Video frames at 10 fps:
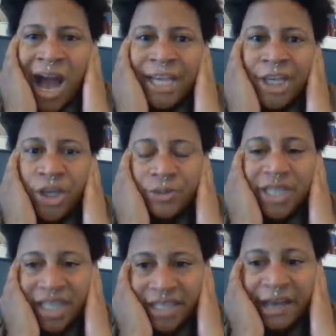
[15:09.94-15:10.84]
I
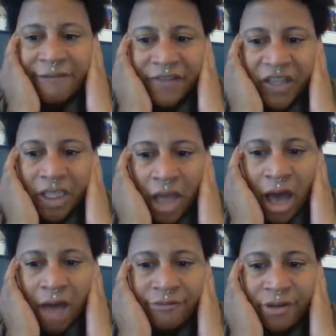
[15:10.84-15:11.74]
used to get that feeling a
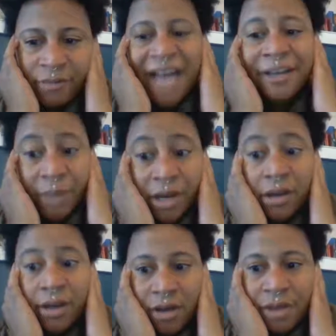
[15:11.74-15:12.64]
lot from Latin
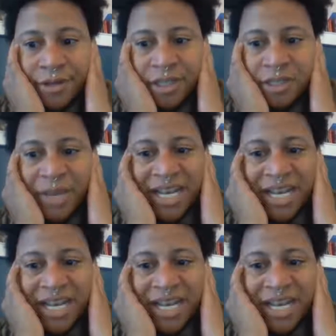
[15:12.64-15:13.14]
American authors,